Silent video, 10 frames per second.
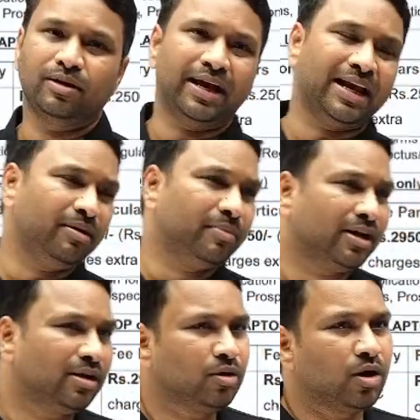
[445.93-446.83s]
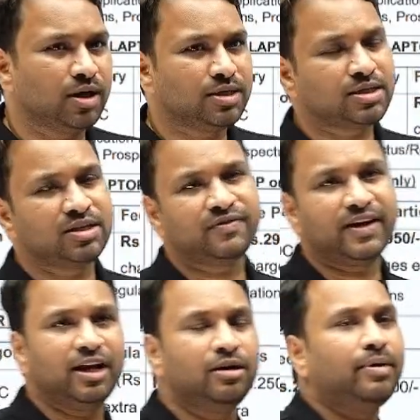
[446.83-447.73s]
any medical college is
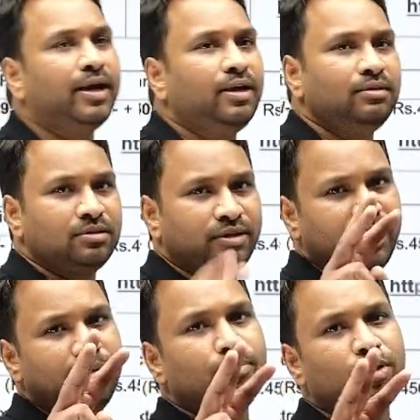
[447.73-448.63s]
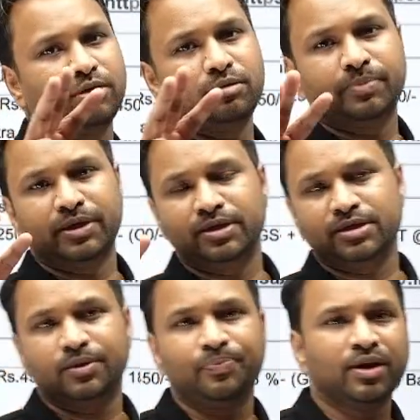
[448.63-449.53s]
defined by three important
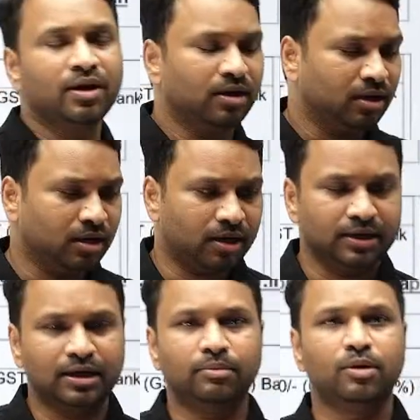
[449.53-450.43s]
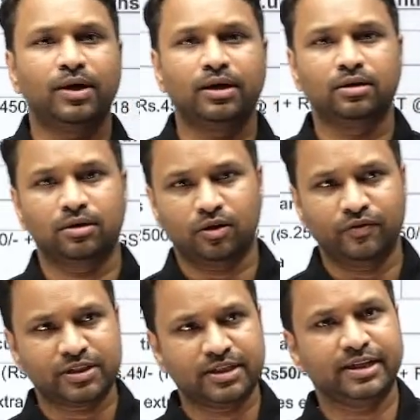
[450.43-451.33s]
pillars. Number one,
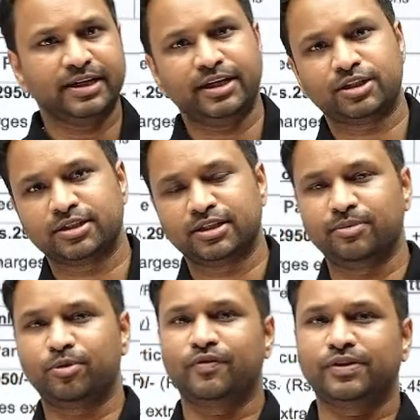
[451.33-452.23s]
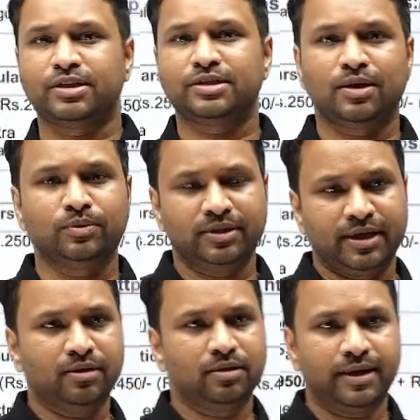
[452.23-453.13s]
obviously the teachers and the professors down
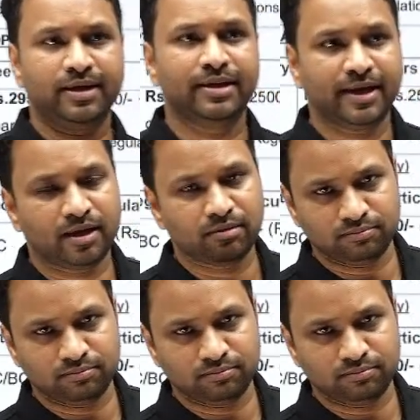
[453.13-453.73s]
there and their